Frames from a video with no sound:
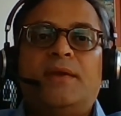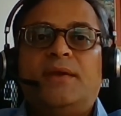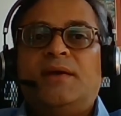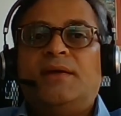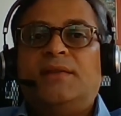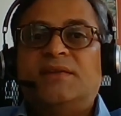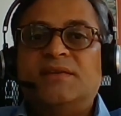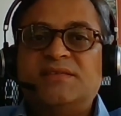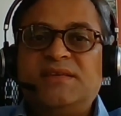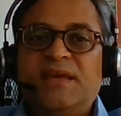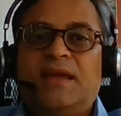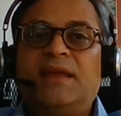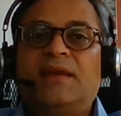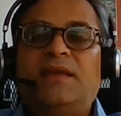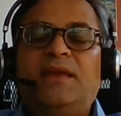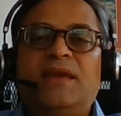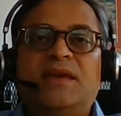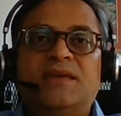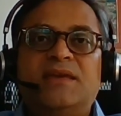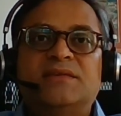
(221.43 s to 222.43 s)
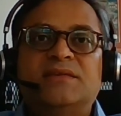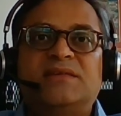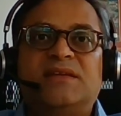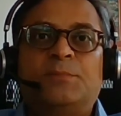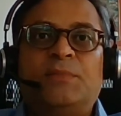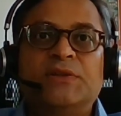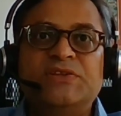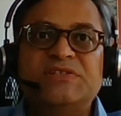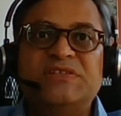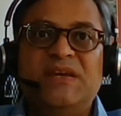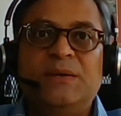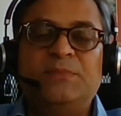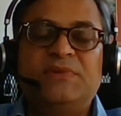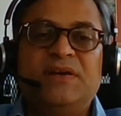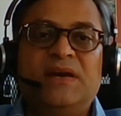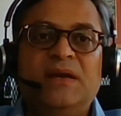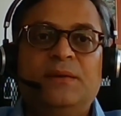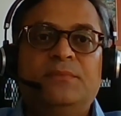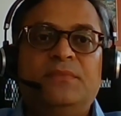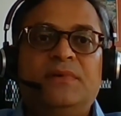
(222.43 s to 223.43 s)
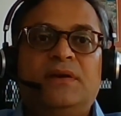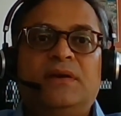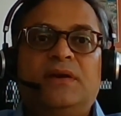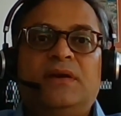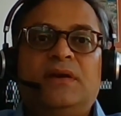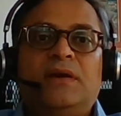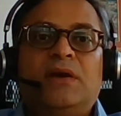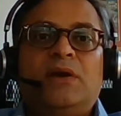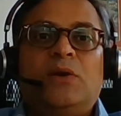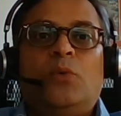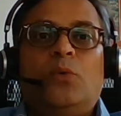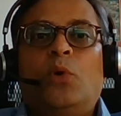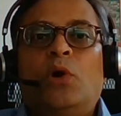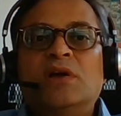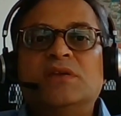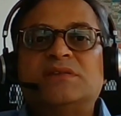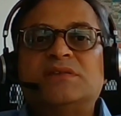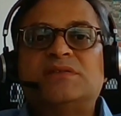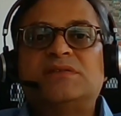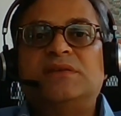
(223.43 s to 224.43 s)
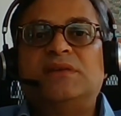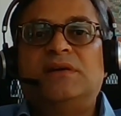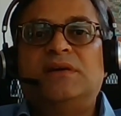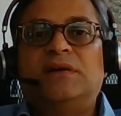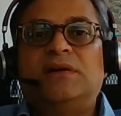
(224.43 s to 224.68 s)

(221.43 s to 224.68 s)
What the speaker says: The second case at about the same time was